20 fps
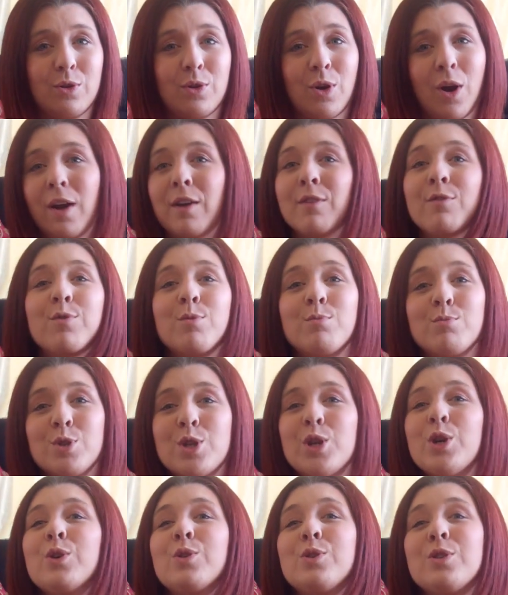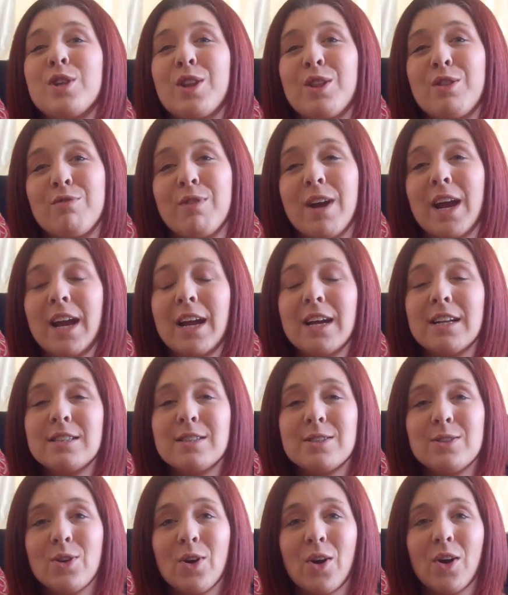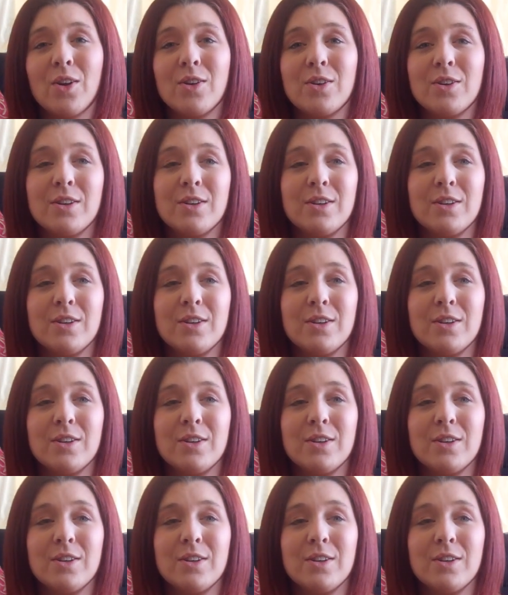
going from 2 to 3. It's not,